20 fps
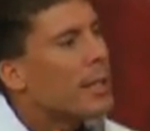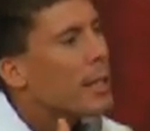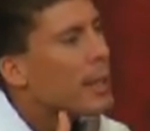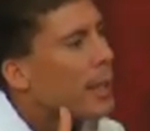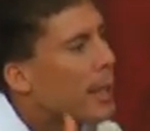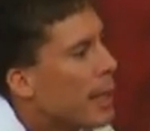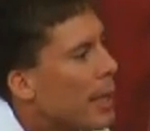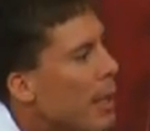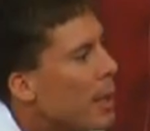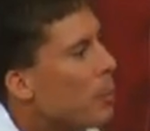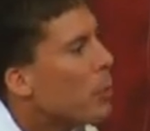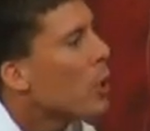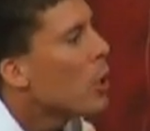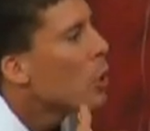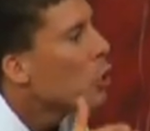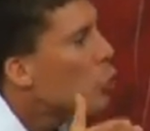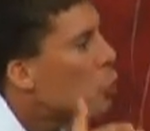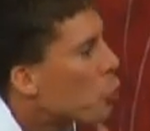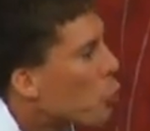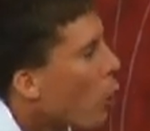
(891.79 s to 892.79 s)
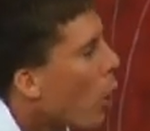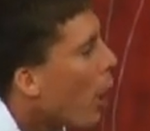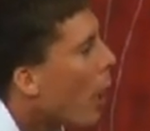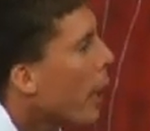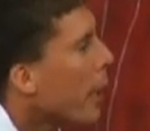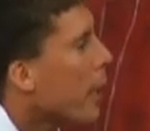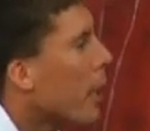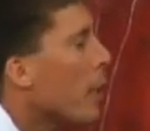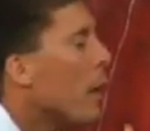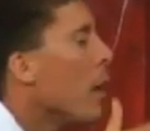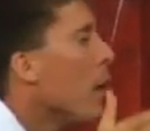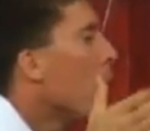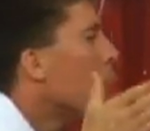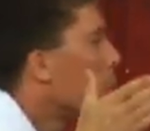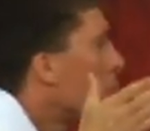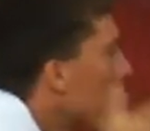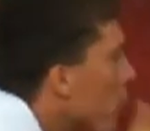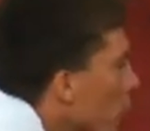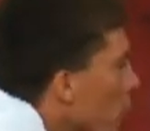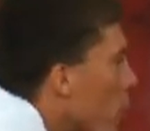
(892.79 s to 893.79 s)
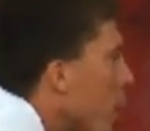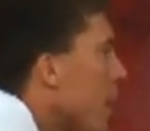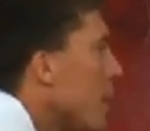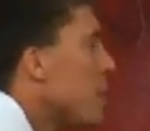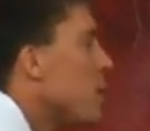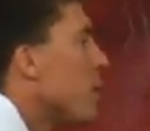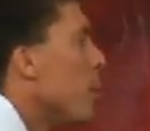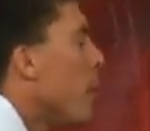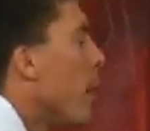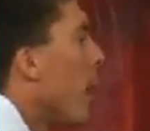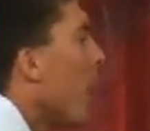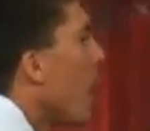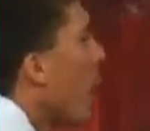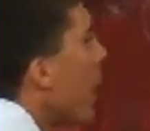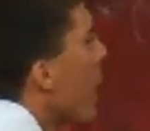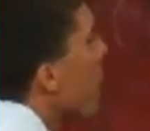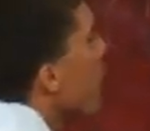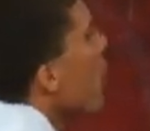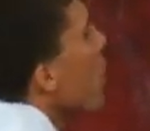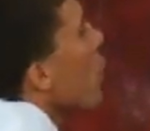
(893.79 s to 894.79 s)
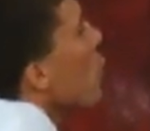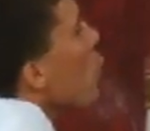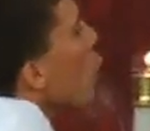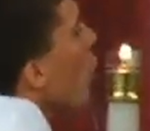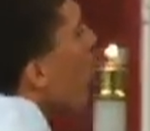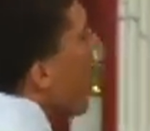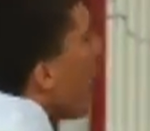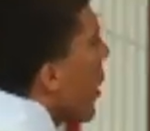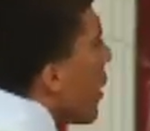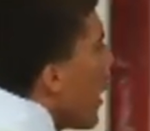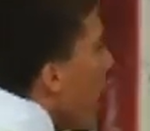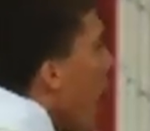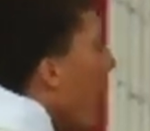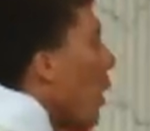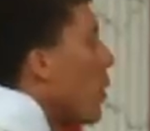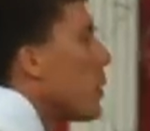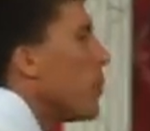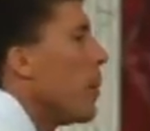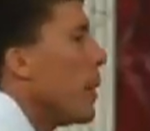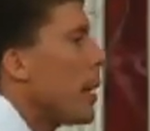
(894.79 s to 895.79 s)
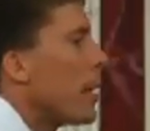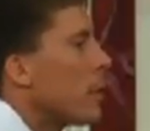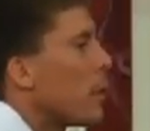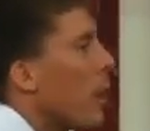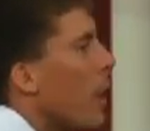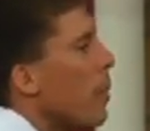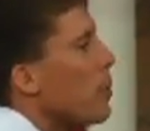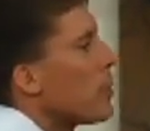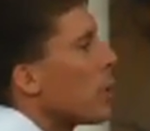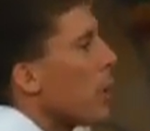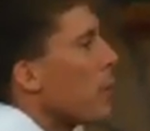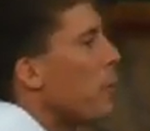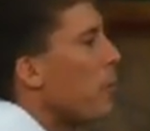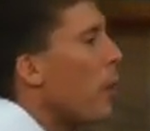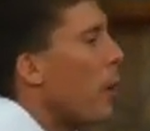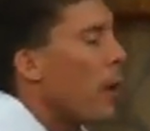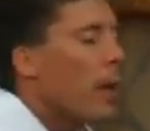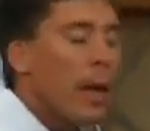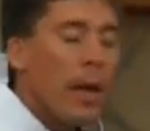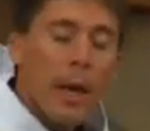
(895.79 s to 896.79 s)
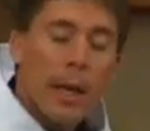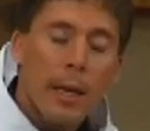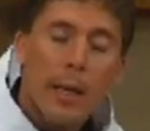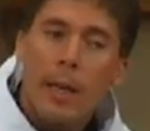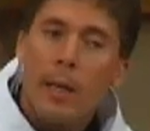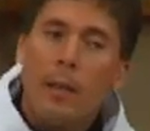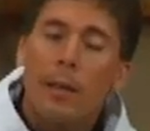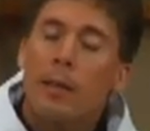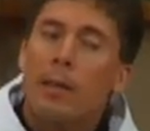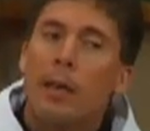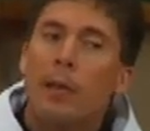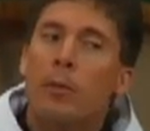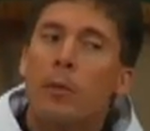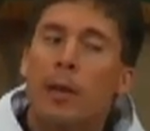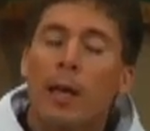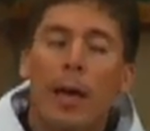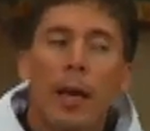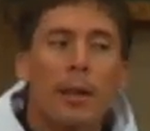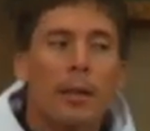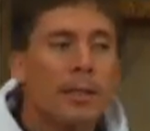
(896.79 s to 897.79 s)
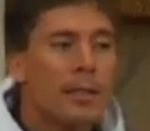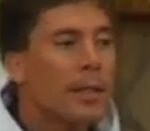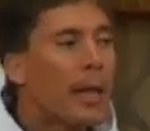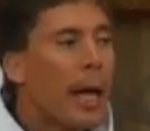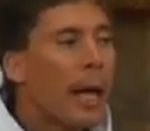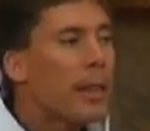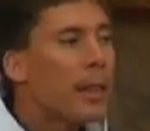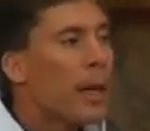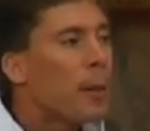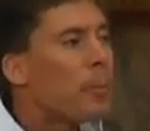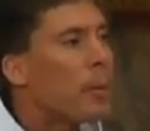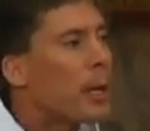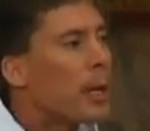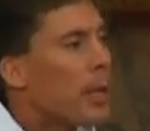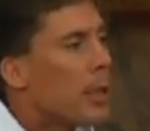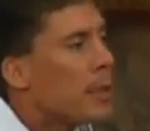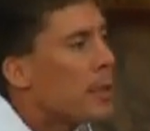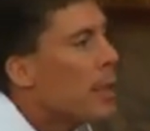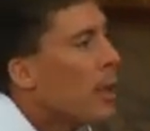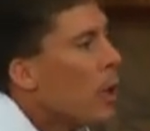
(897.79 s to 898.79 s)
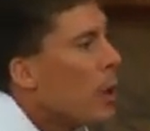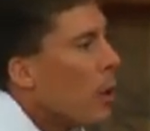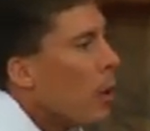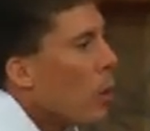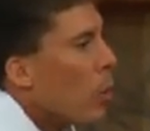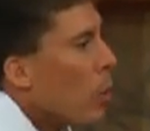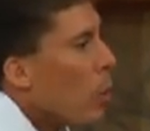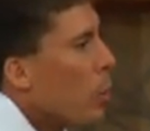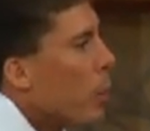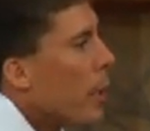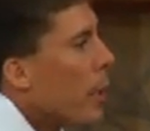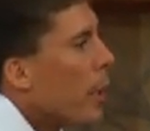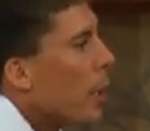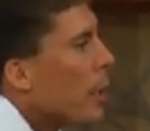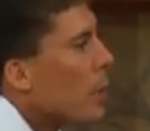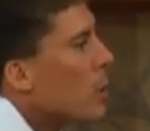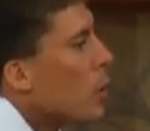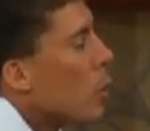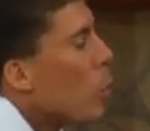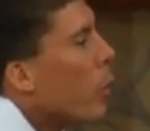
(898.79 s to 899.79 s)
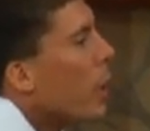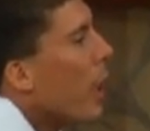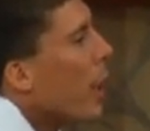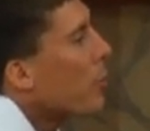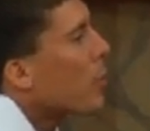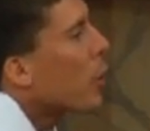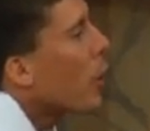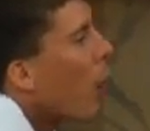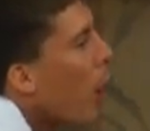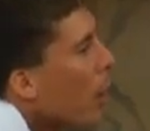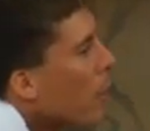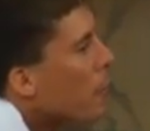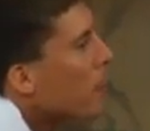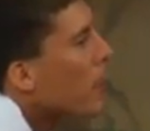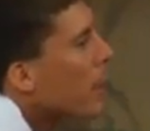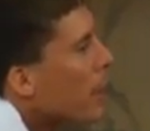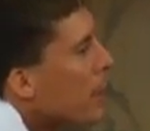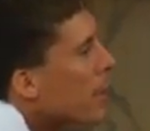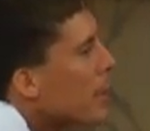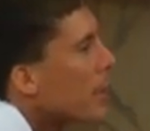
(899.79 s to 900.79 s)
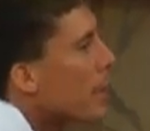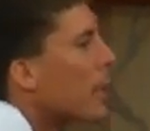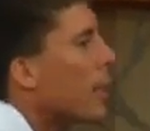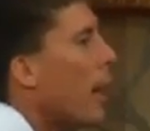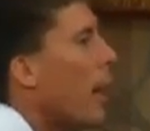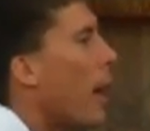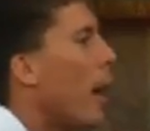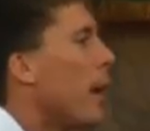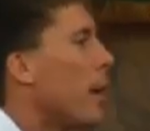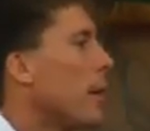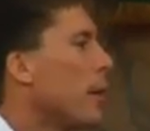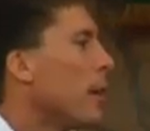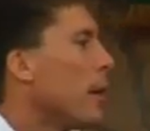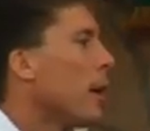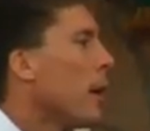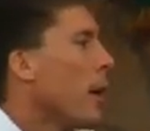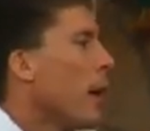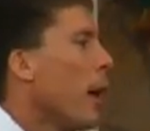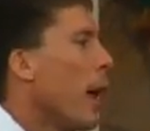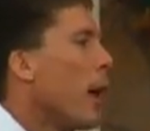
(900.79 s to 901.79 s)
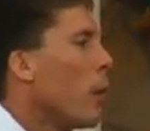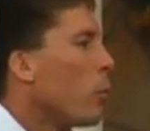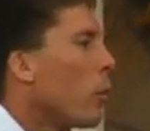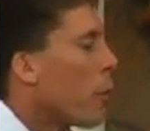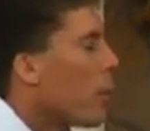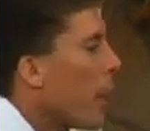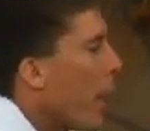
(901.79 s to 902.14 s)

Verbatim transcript: to keep trying for the rest of my life, no matter how many times I fall. And again, the devil can't stand that because, because we have confidence in God. And with